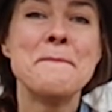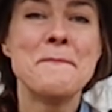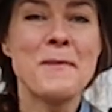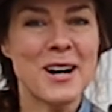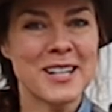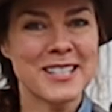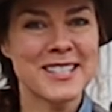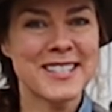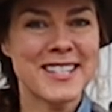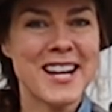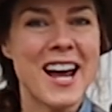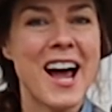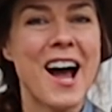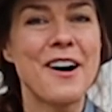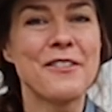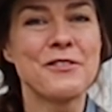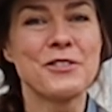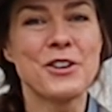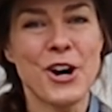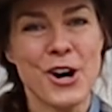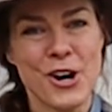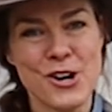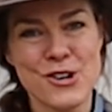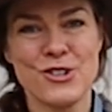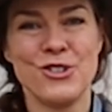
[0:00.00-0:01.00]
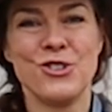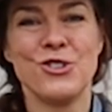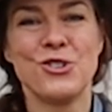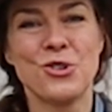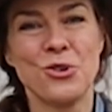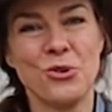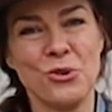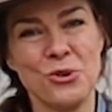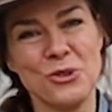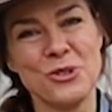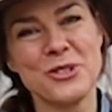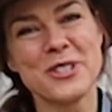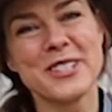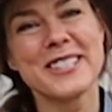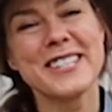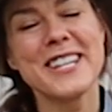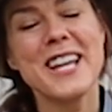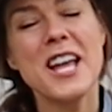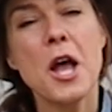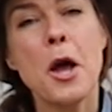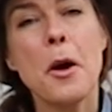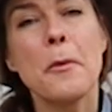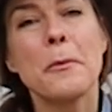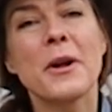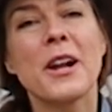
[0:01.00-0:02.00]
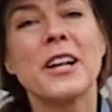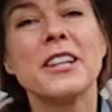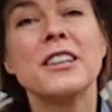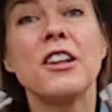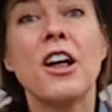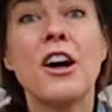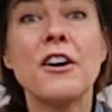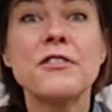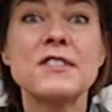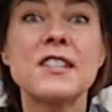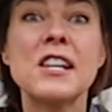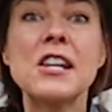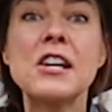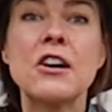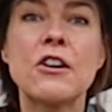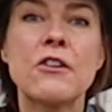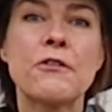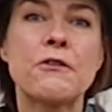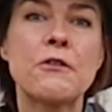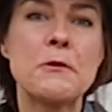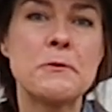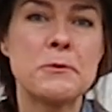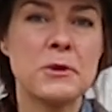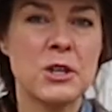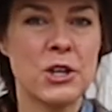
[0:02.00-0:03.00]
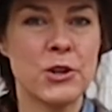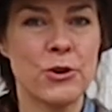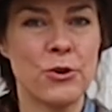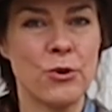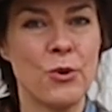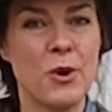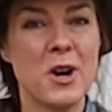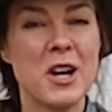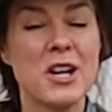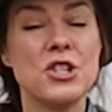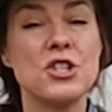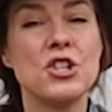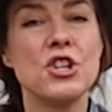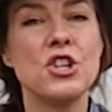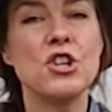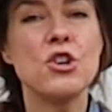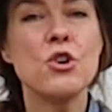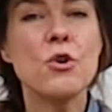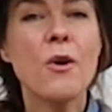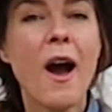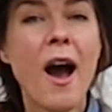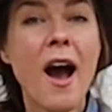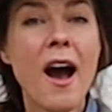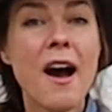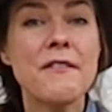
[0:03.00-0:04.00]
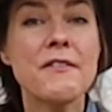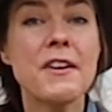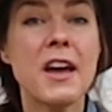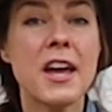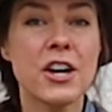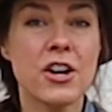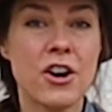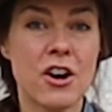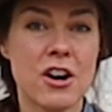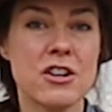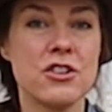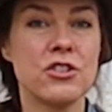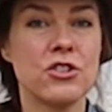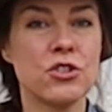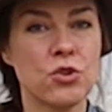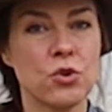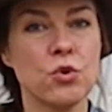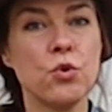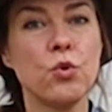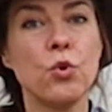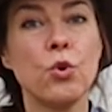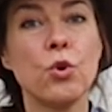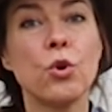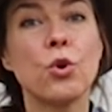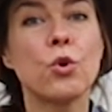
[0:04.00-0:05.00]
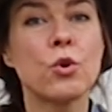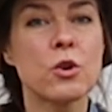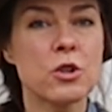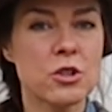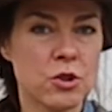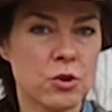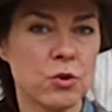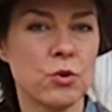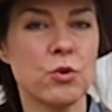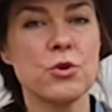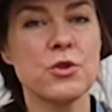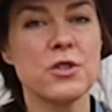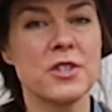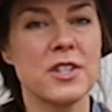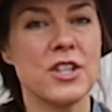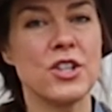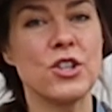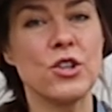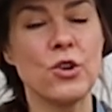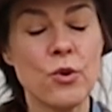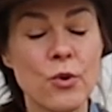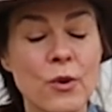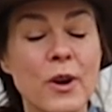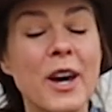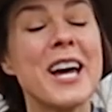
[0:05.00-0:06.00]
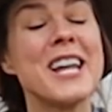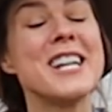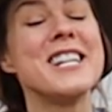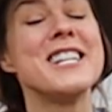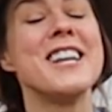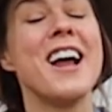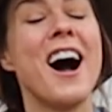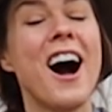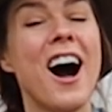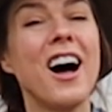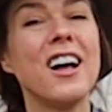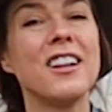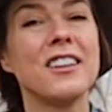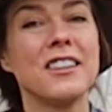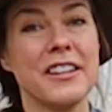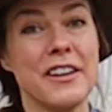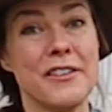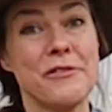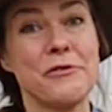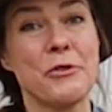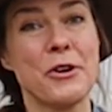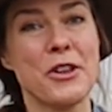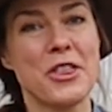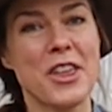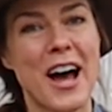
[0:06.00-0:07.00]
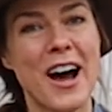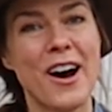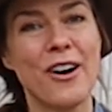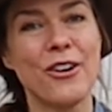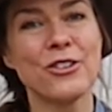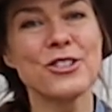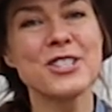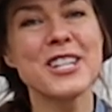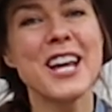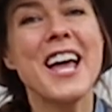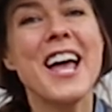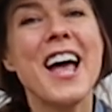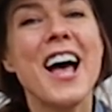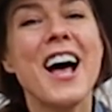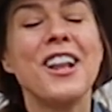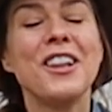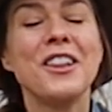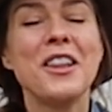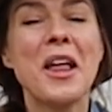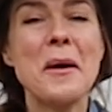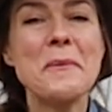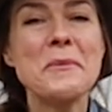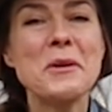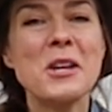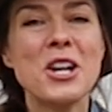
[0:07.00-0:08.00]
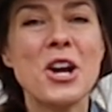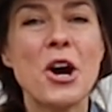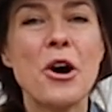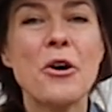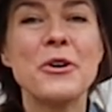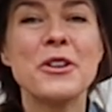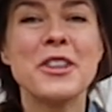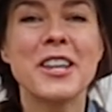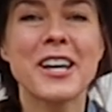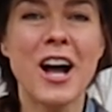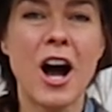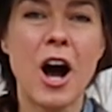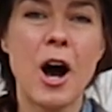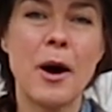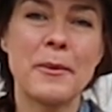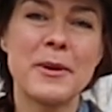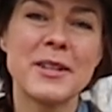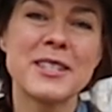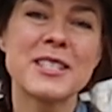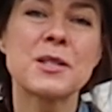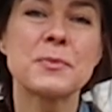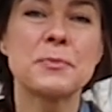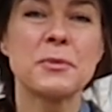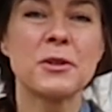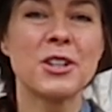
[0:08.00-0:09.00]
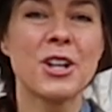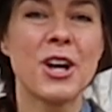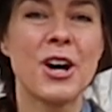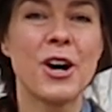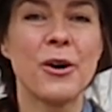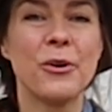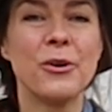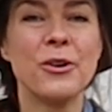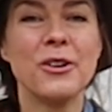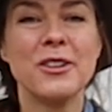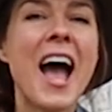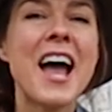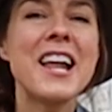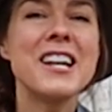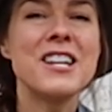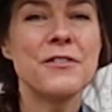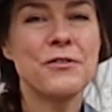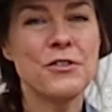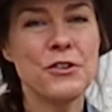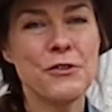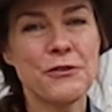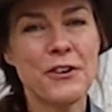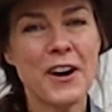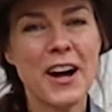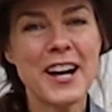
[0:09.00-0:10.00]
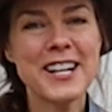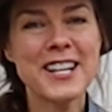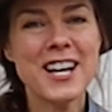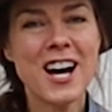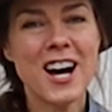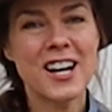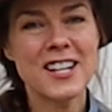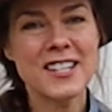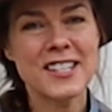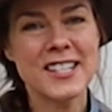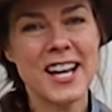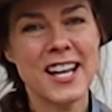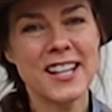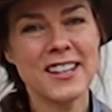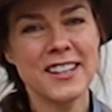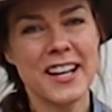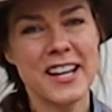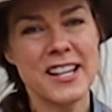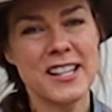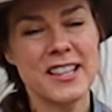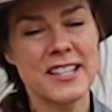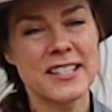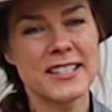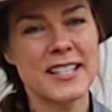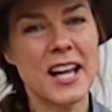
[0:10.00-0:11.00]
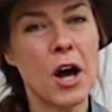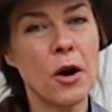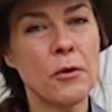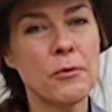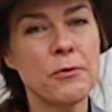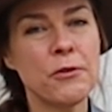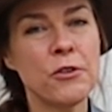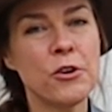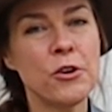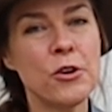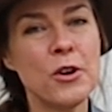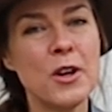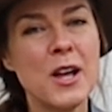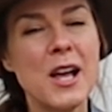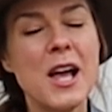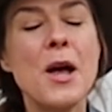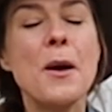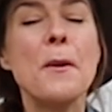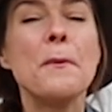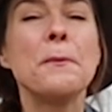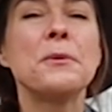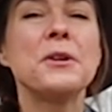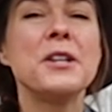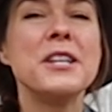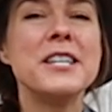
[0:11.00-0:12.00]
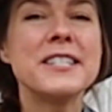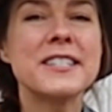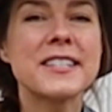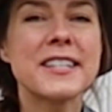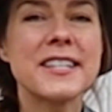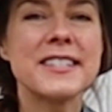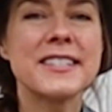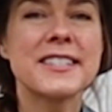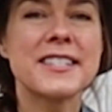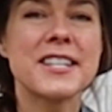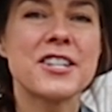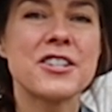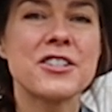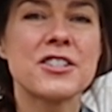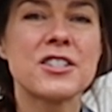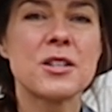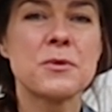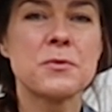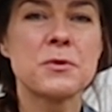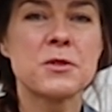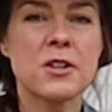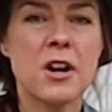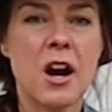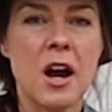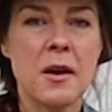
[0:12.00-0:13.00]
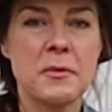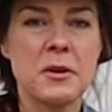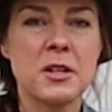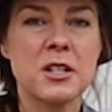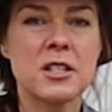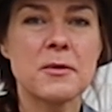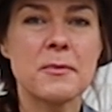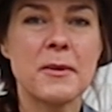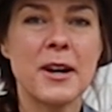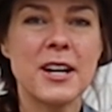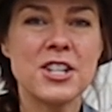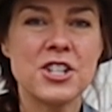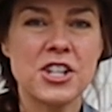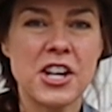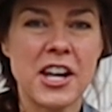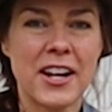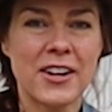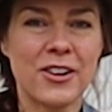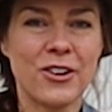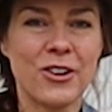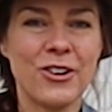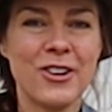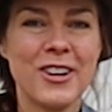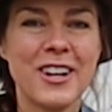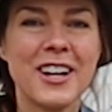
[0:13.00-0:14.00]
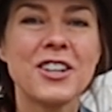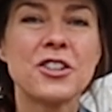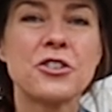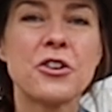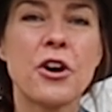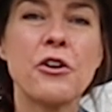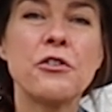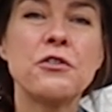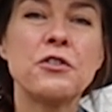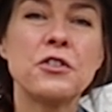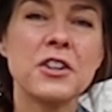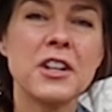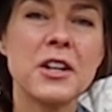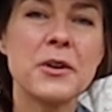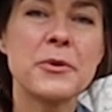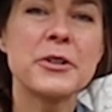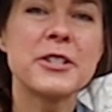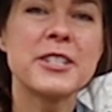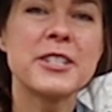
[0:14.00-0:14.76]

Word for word: must-have garden tools. But I'd love to hear from you. Do you have a garden tool or tools that you cannot live without? Let me know in the comments below. And if you find content like this helpful, please consider subscribing to my channel, Growfully